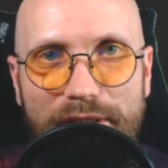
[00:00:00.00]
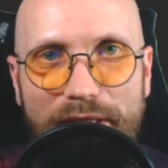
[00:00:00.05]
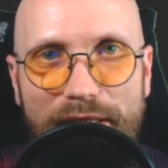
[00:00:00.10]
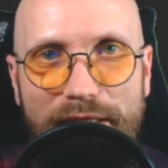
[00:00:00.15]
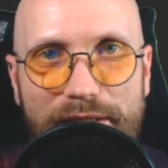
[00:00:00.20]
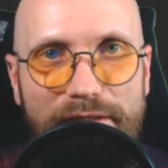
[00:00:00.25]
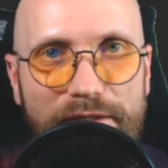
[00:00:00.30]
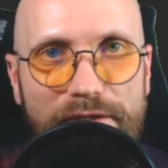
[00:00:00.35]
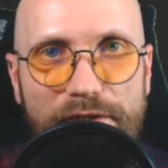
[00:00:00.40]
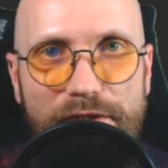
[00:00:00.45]

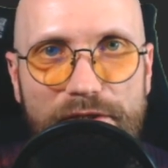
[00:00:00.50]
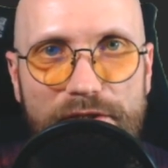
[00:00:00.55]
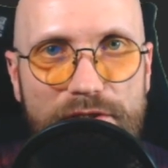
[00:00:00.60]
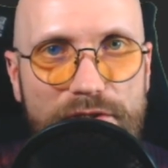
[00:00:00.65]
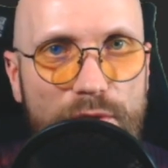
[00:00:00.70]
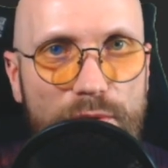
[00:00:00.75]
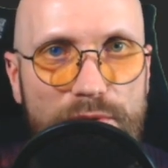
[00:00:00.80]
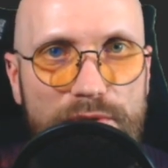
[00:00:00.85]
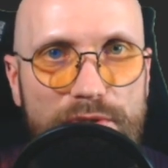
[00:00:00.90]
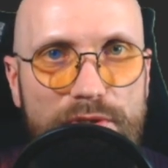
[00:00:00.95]

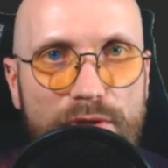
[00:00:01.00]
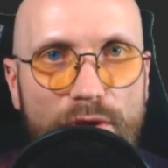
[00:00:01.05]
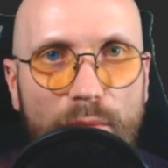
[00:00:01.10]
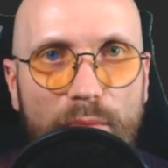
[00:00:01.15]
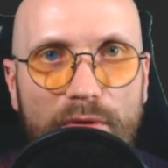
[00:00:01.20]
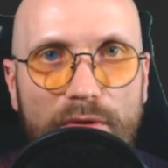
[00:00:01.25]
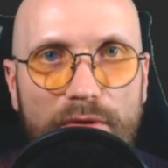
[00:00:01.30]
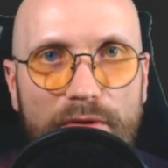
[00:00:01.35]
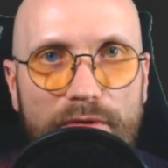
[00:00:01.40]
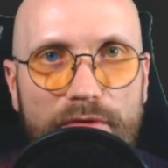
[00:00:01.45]
entities, those
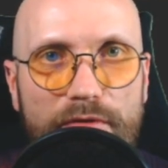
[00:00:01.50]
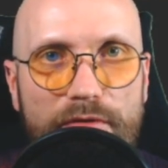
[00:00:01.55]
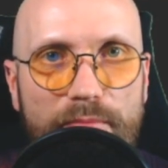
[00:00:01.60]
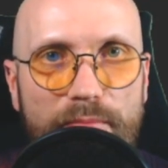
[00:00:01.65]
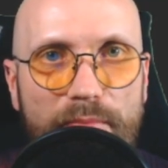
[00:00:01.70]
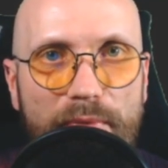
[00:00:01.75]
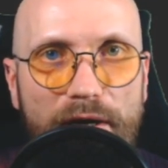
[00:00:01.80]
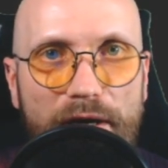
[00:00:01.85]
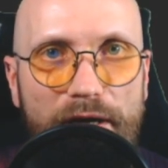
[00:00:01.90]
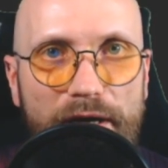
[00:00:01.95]
nobles
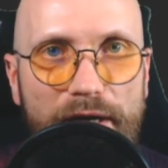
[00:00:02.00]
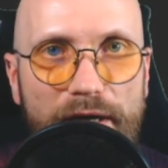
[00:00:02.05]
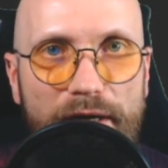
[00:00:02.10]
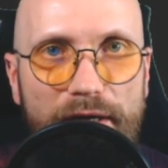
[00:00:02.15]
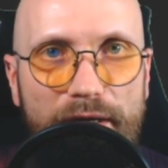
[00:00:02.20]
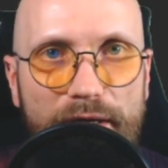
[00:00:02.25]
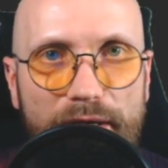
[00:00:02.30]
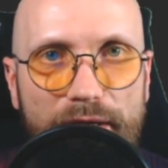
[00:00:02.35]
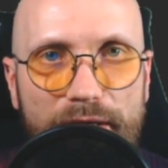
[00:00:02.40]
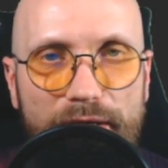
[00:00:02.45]
by
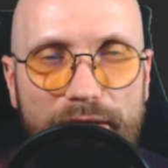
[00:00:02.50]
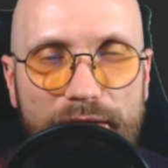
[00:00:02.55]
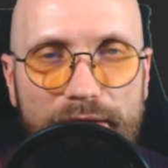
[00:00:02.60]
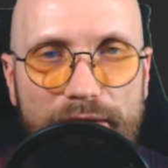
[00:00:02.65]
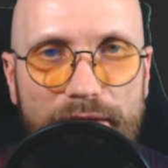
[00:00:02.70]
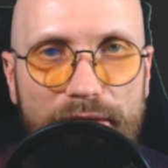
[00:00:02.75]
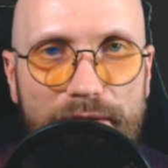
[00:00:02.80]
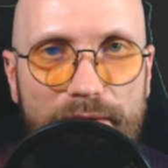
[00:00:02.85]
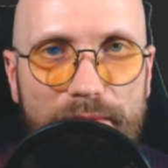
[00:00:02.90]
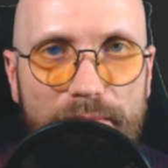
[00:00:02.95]

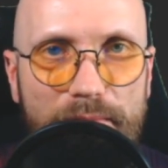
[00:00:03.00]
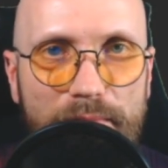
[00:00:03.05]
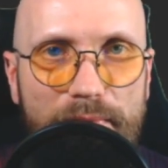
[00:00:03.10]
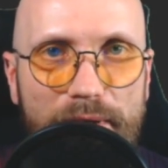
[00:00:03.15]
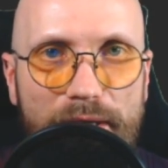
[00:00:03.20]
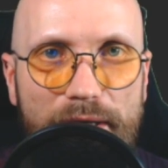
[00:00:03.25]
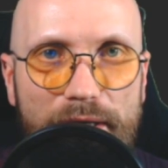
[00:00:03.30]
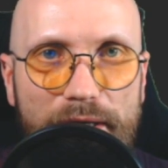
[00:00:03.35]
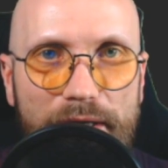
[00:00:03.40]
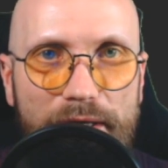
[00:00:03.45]

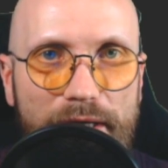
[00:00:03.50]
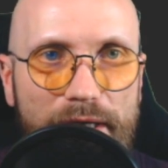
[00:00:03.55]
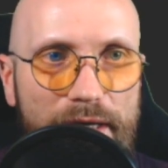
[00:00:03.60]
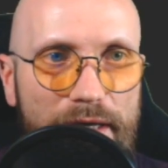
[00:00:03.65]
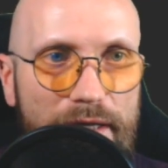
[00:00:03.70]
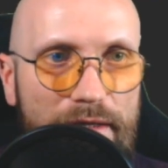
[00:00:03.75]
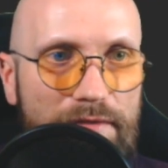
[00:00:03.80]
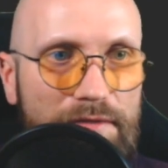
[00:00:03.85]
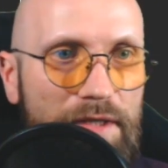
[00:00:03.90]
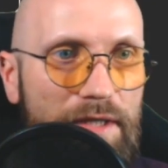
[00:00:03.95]

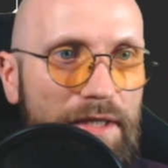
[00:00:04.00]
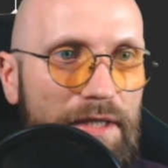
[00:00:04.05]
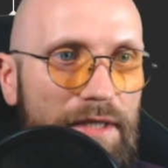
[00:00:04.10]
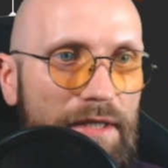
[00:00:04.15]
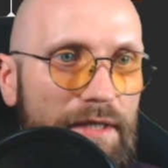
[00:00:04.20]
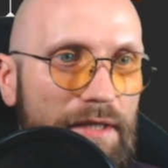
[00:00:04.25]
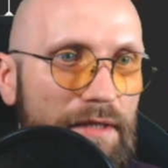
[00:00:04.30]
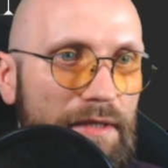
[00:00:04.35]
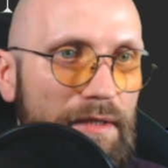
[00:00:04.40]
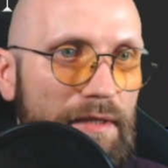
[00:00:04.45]
hand,
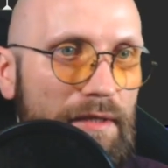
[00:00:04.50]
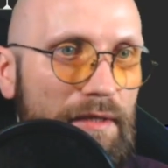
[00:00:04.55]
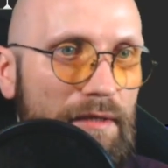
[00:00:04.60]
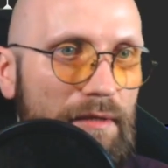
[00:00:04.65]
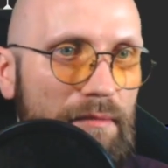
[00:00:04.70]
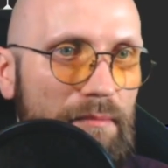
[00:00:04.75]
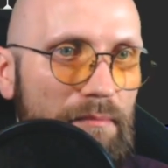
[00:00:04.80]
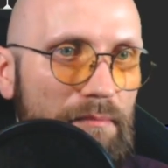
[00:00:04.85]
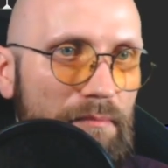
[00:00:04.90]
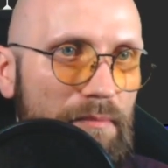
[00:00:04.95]

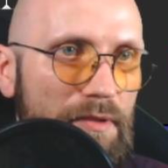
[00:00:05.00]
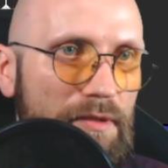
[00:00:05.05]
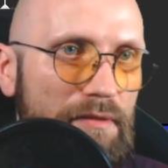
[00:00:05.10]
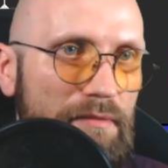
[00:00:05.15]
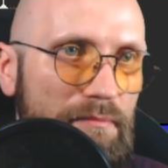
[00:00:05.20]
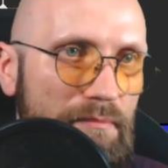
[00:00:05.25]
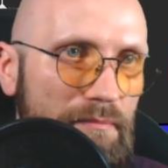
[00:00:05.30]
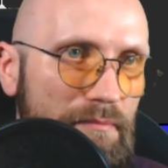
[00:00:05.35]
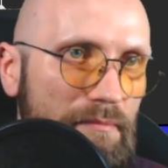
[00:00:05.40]
but